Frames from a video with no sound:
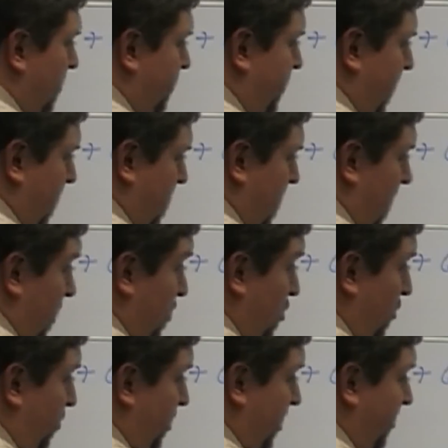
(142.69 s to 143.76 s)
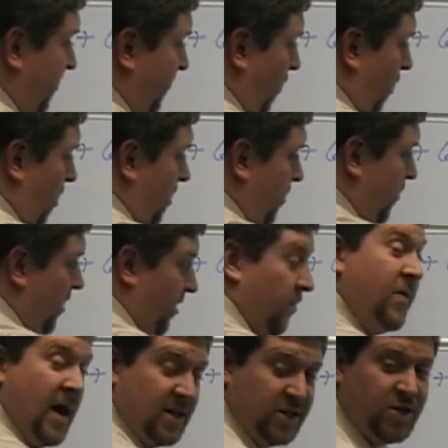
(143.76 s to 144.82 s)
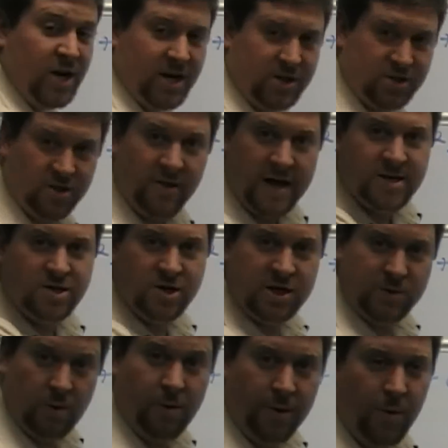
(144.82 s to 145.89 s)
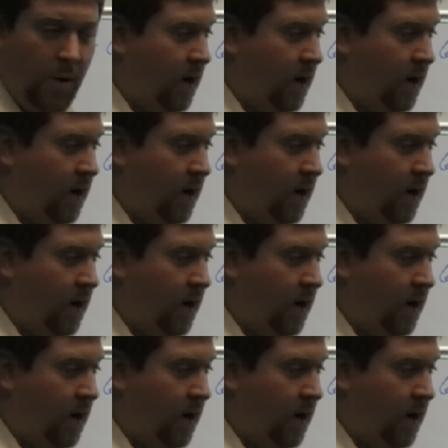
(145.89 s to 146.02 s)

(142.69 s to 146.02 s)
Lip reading: But 2 plus 4, well, that's 6, and that's just what we